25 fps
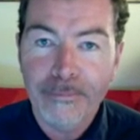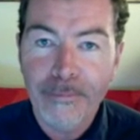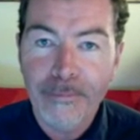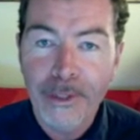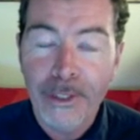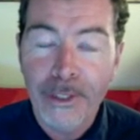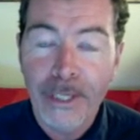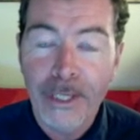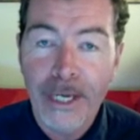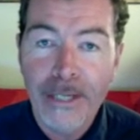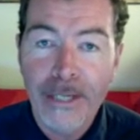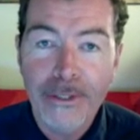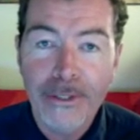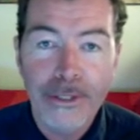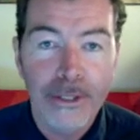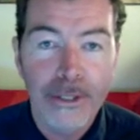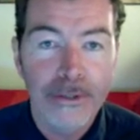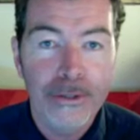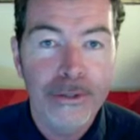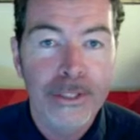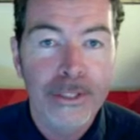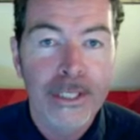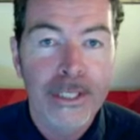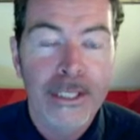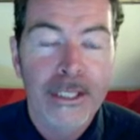Okay,
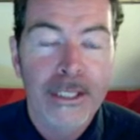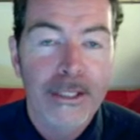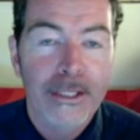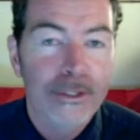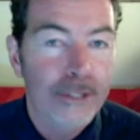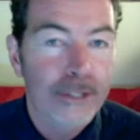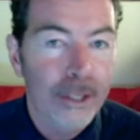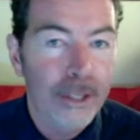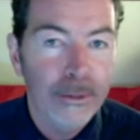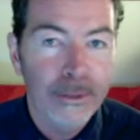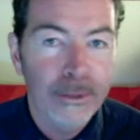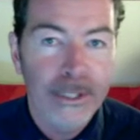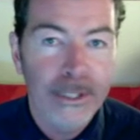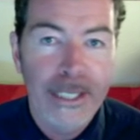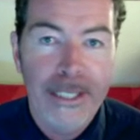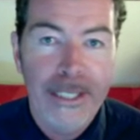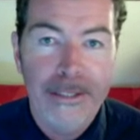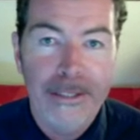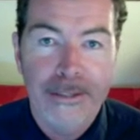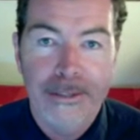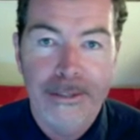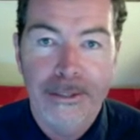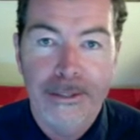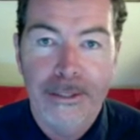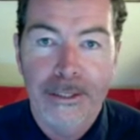so don't
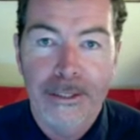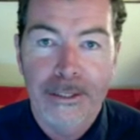let